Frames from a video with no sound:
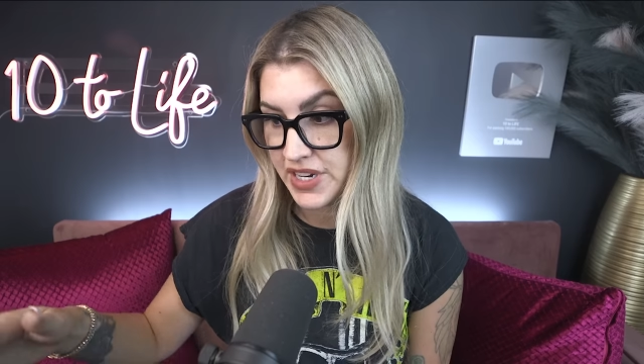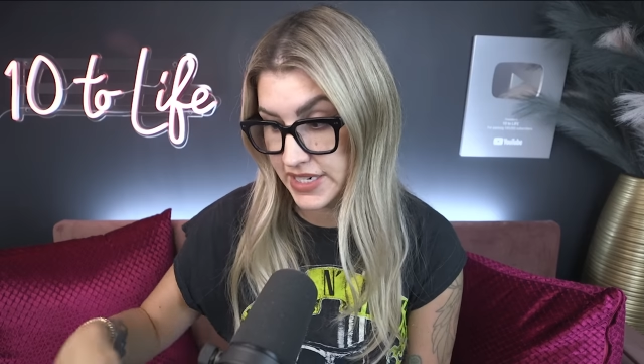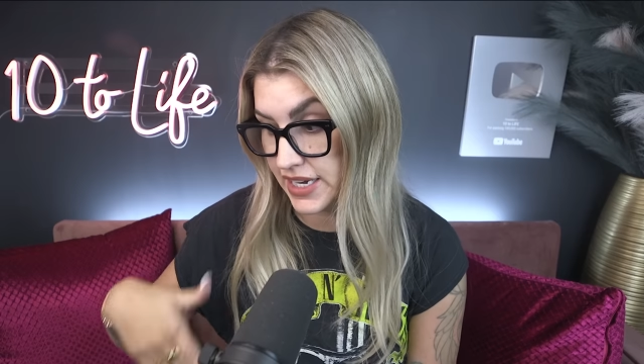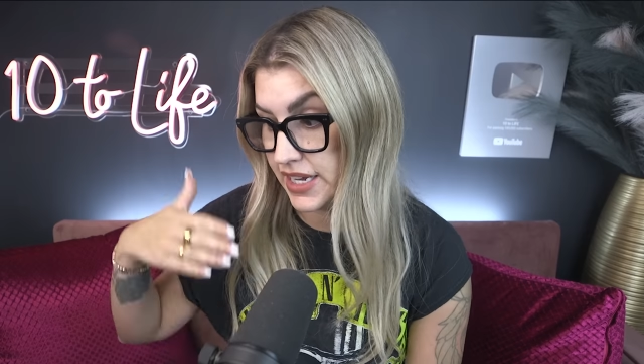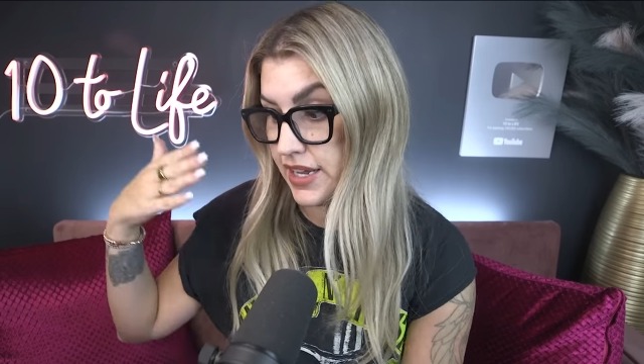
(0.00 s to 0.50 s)

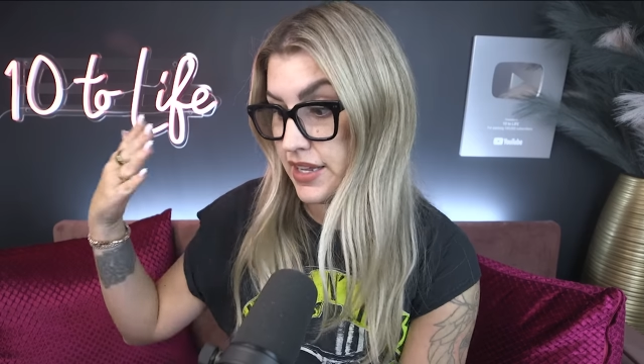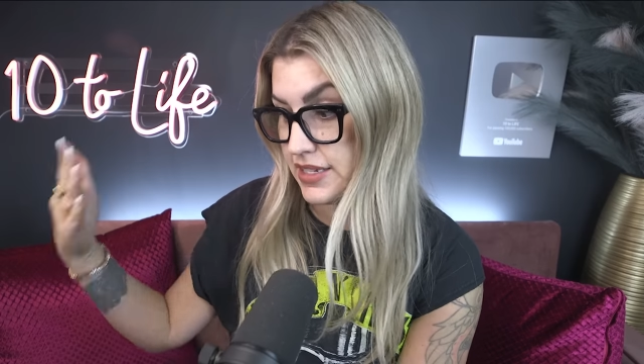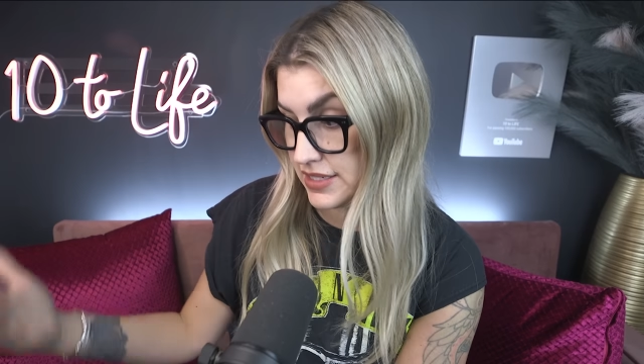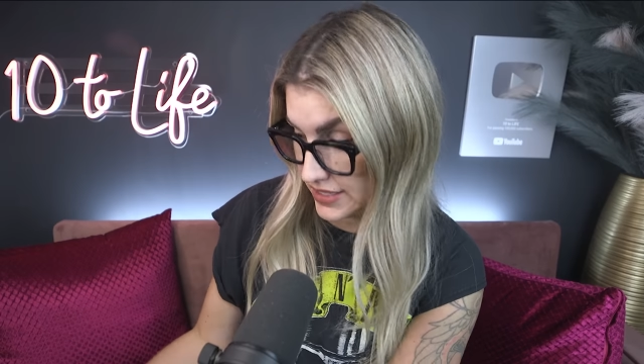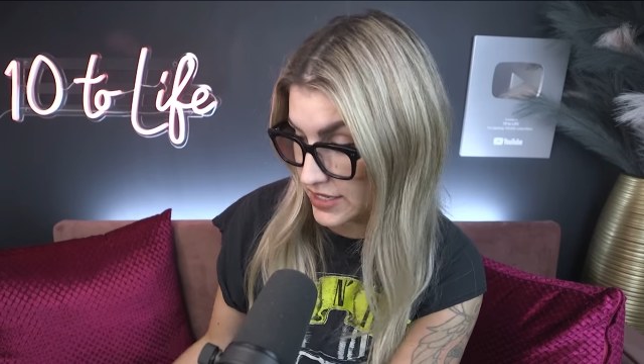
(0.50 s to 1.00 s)
Danny
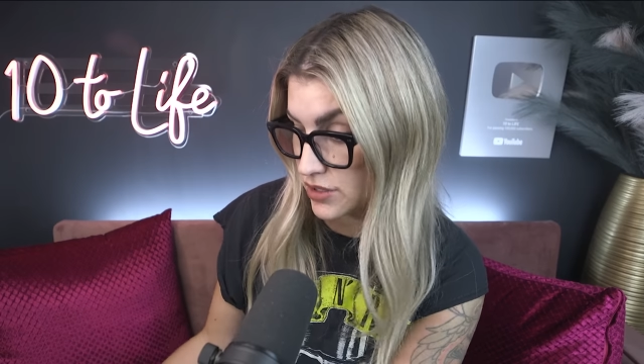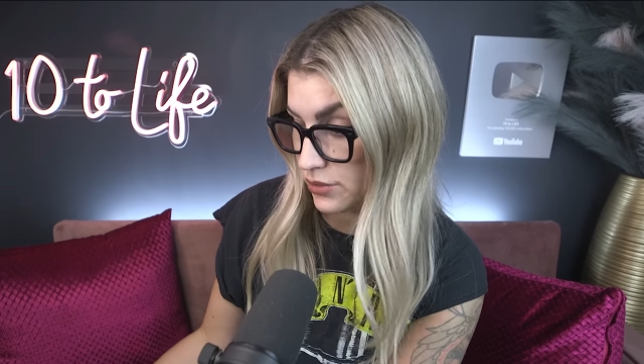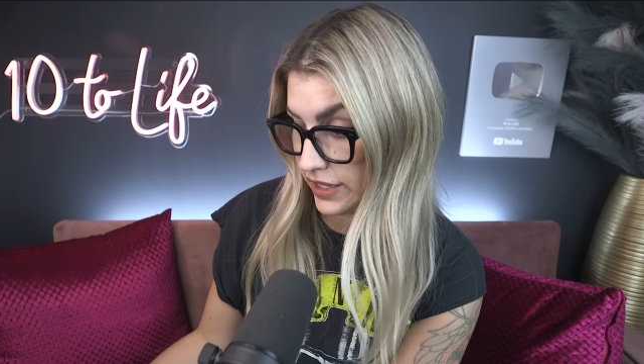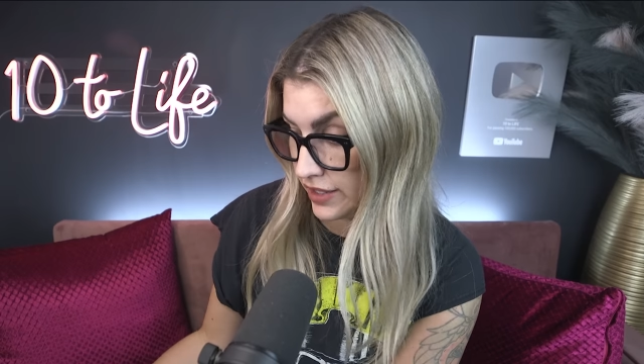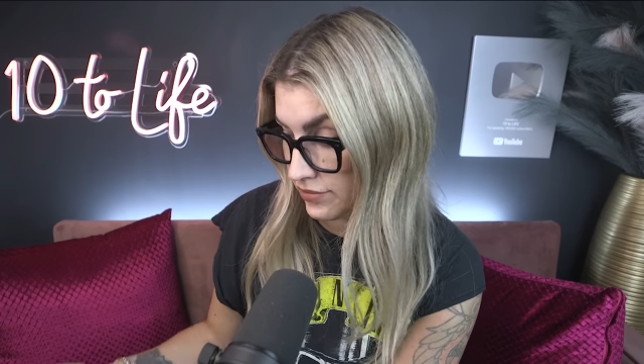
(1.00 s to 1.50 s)
sees
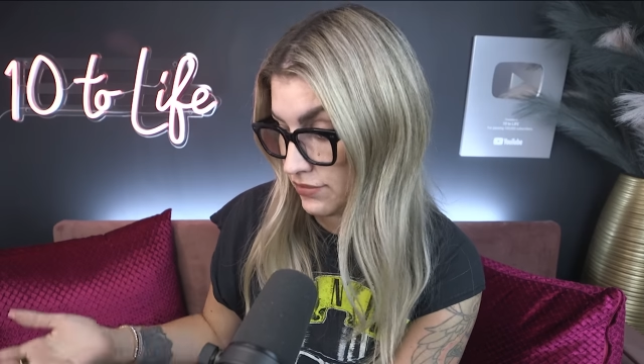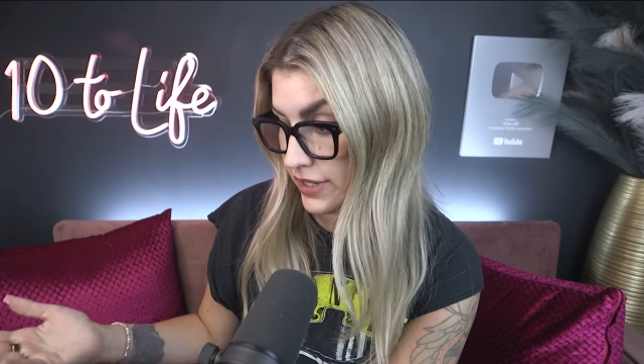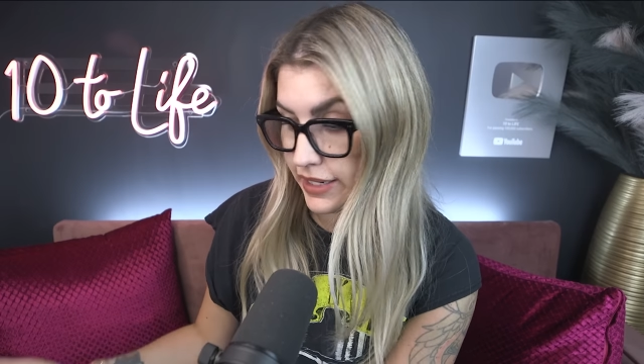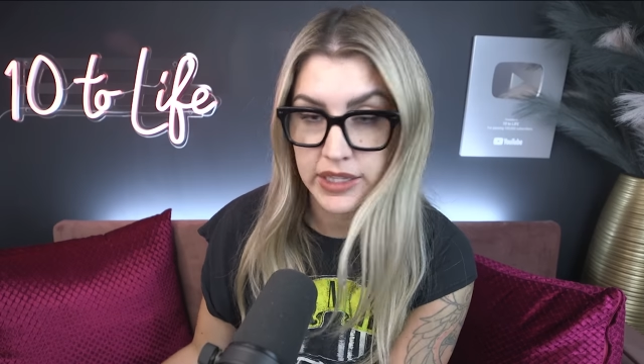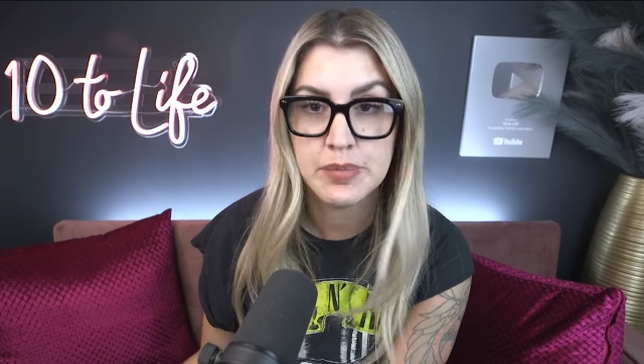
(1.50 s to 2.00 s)
Quinton
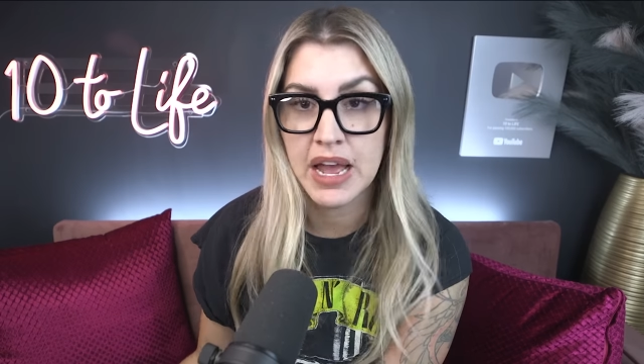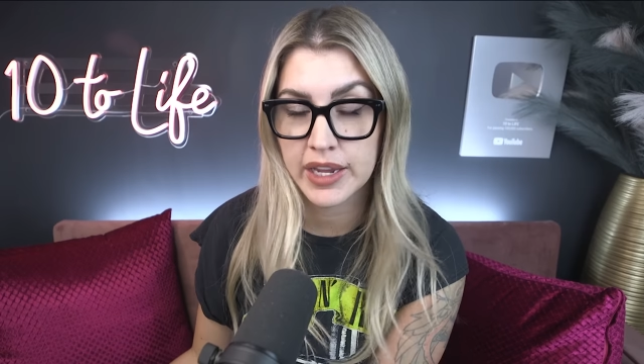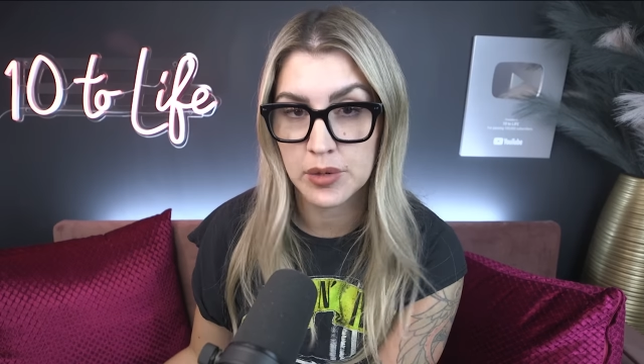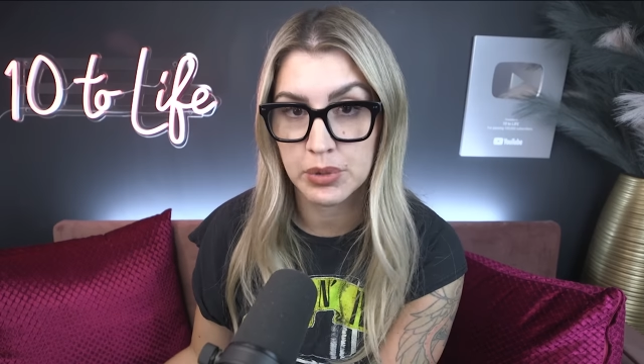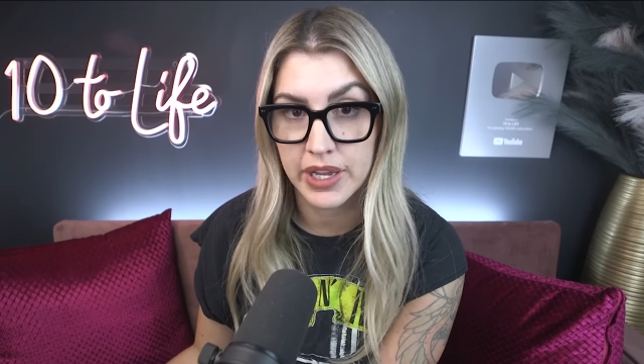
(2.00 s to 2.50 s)
in the
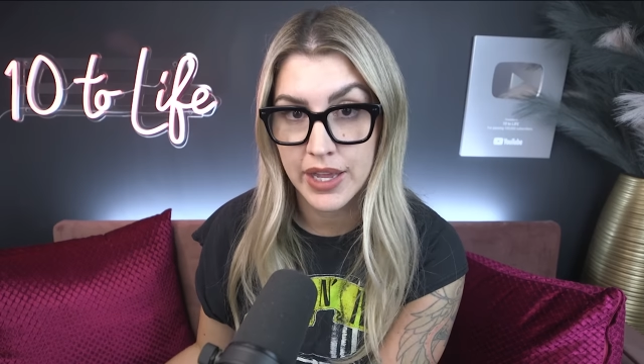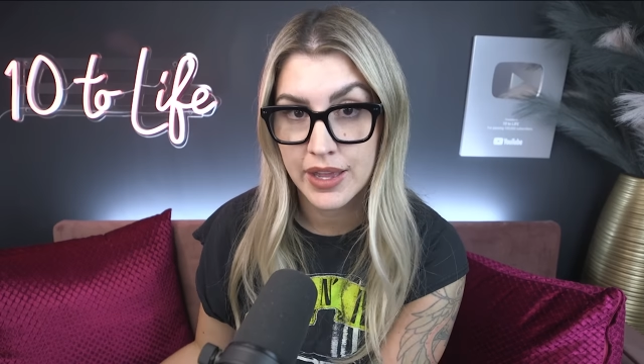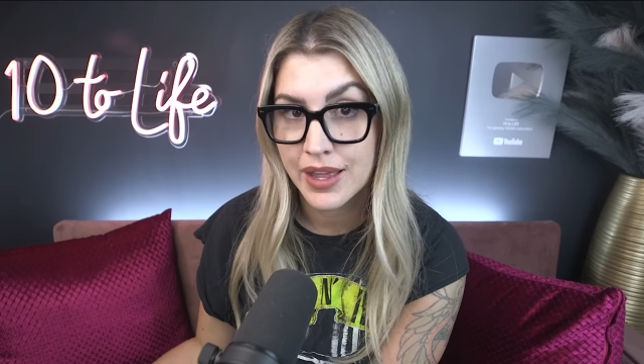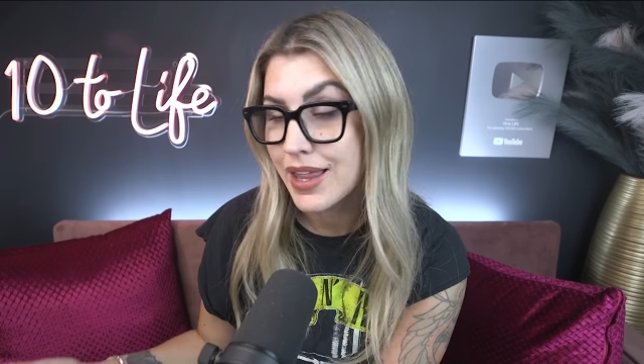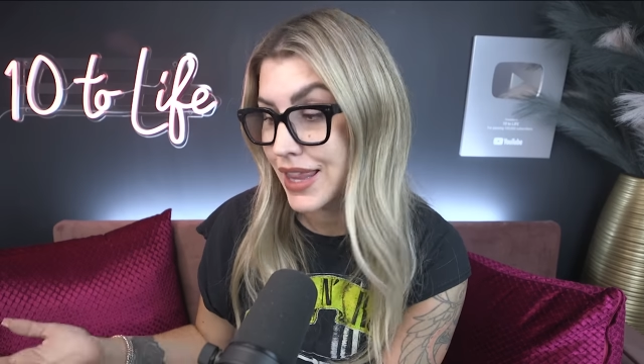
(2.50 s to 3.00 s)
pack and play,